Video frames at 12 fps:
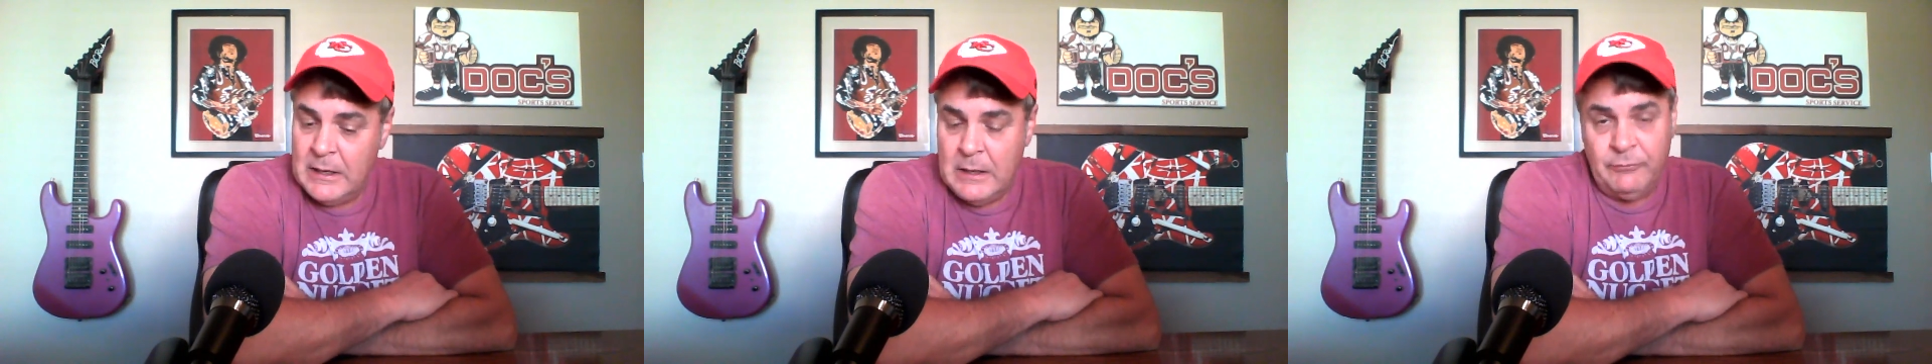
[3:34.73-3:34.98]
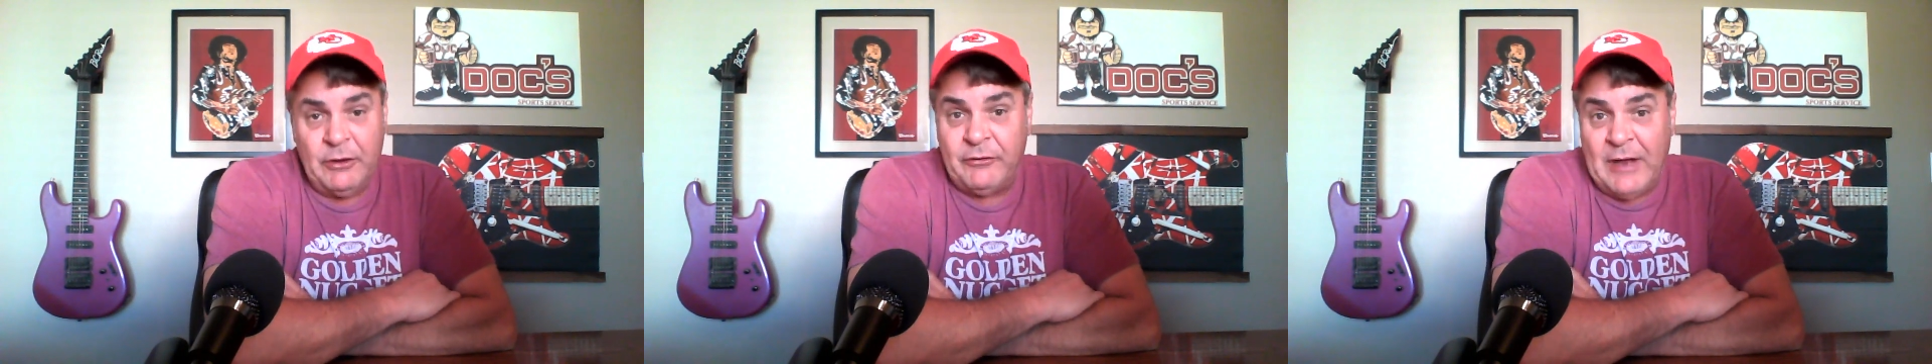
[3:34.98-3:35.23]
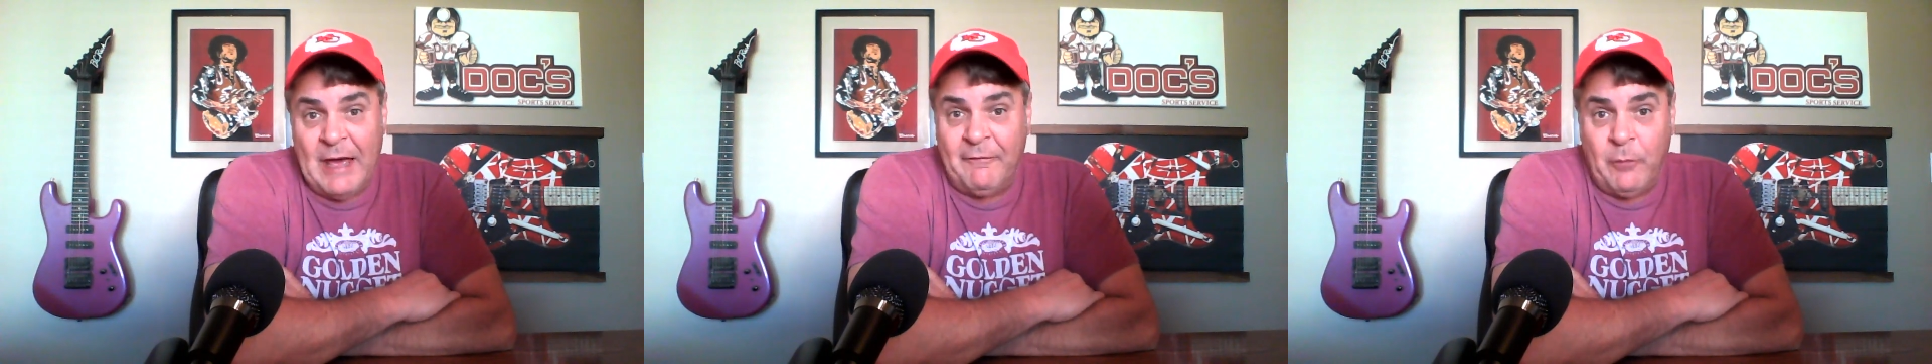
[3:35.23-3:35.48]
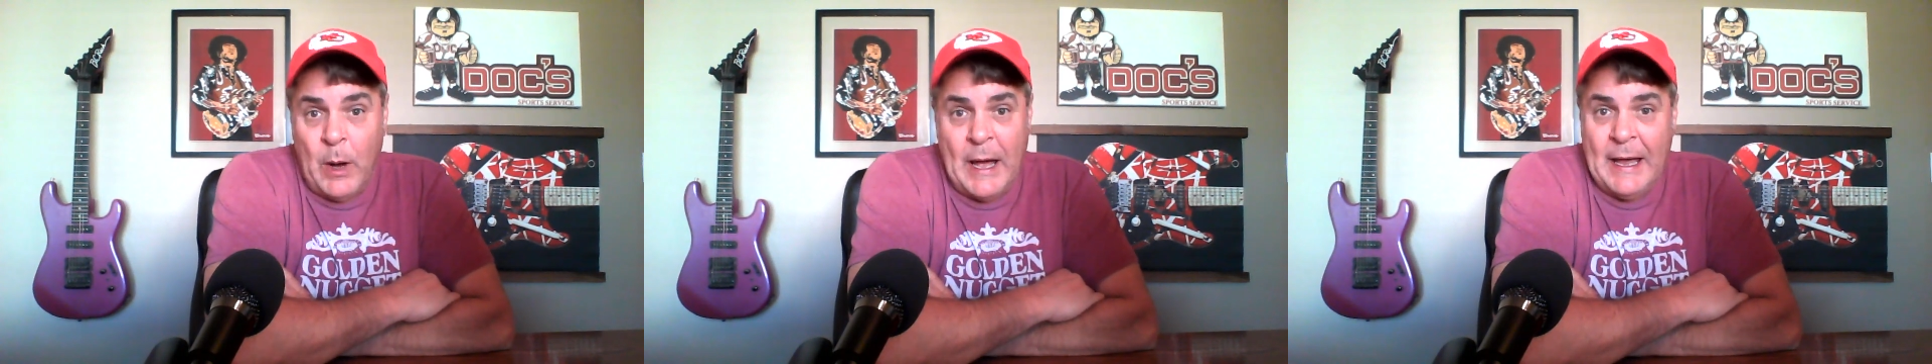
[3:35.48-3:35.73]
Just
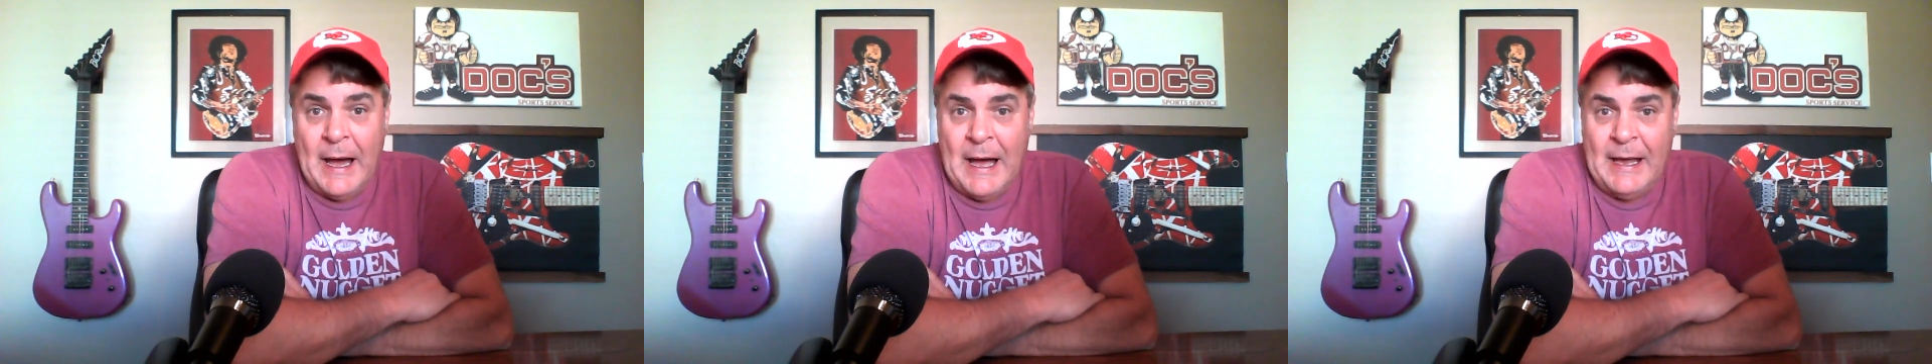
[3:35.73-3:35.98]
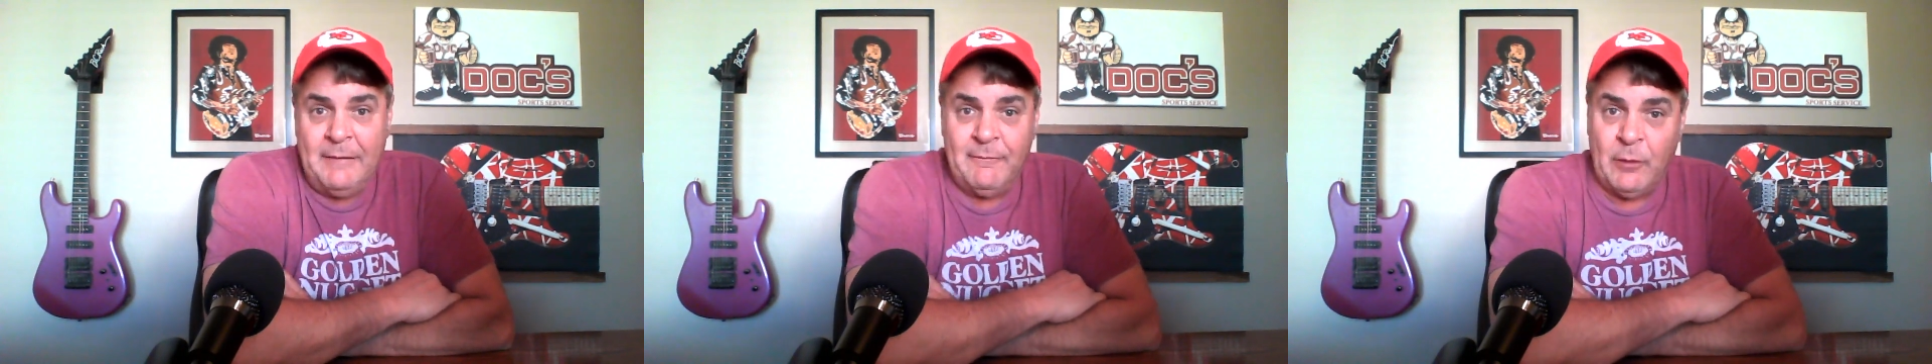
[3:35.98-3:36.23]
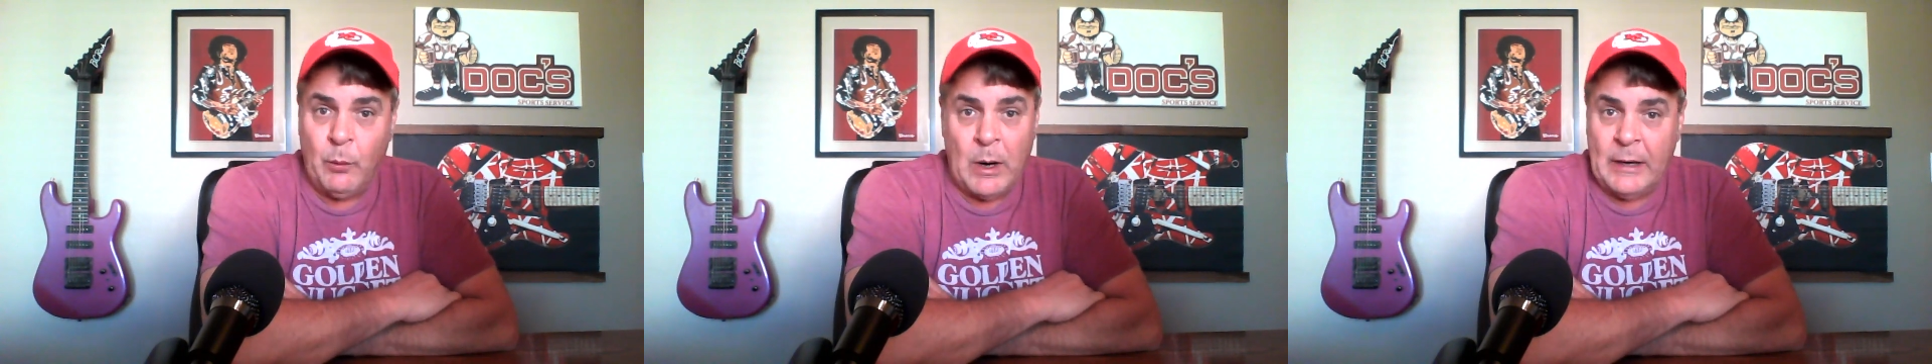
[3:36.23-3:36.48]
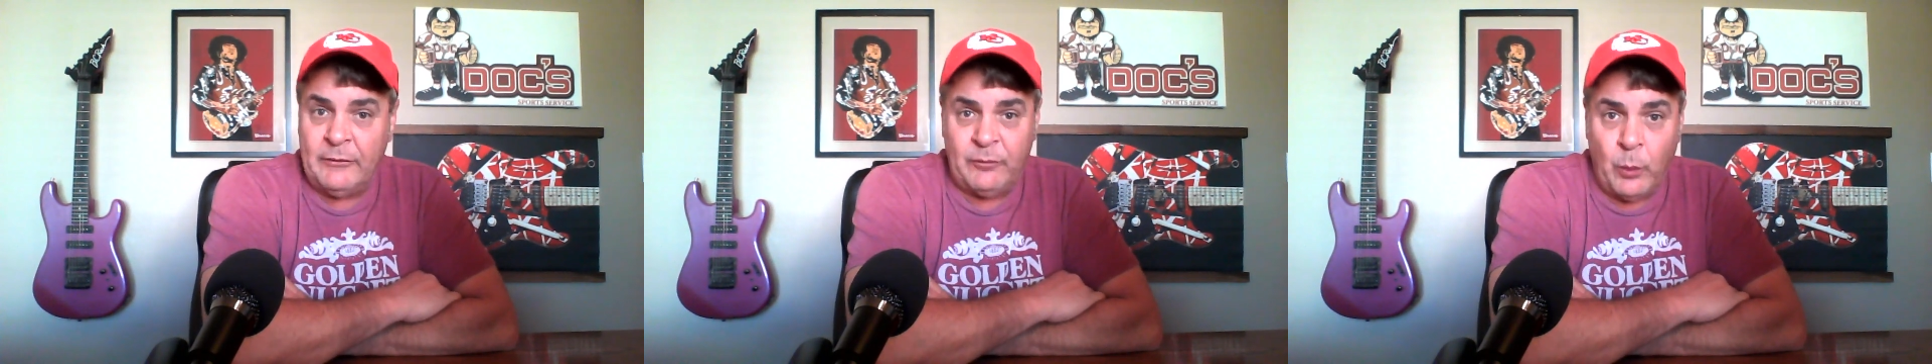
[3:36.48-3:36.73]
FYI, for
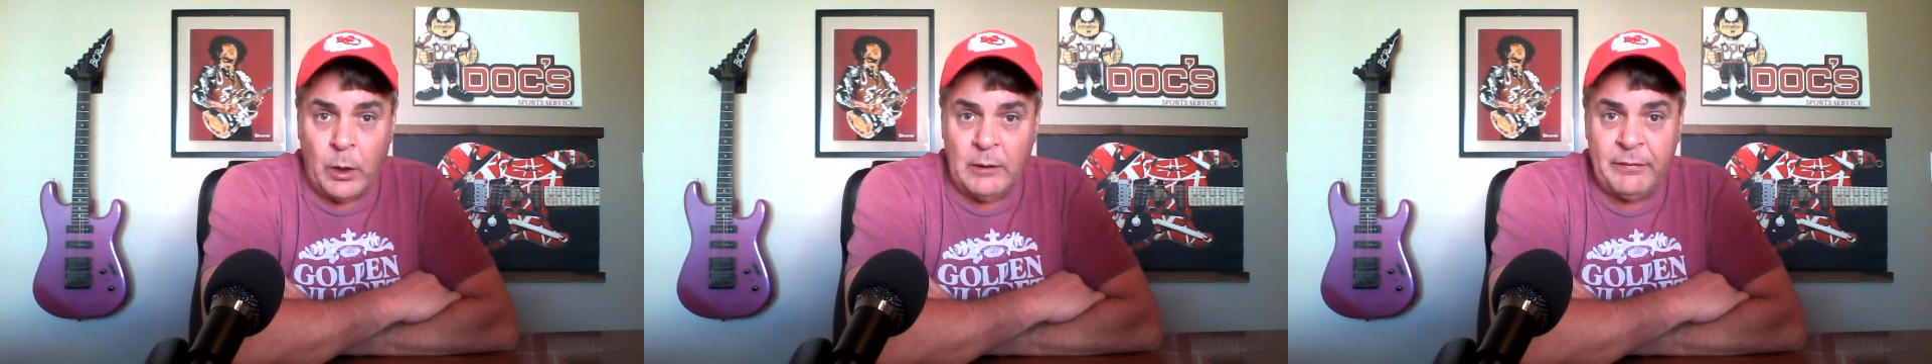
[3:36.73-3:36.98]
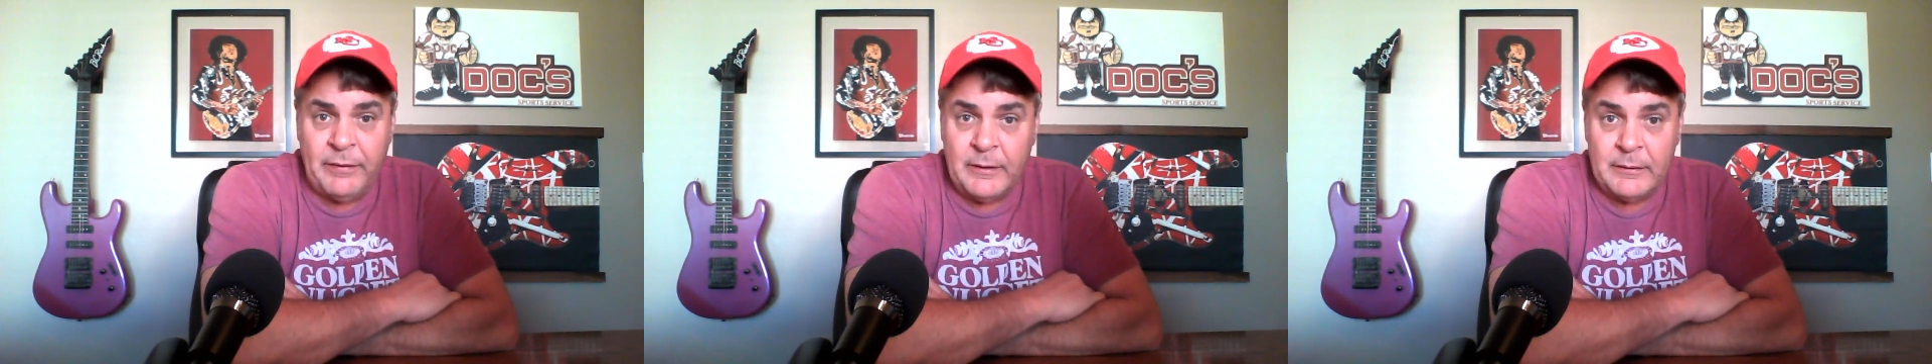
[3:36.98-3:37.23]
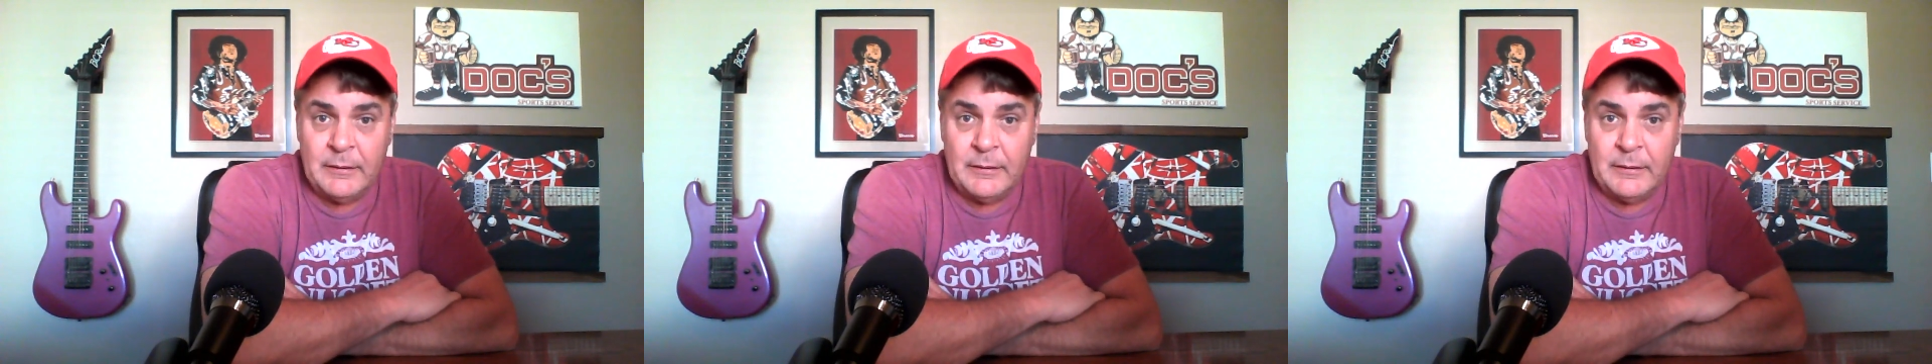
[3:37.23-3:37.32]
what it's worth,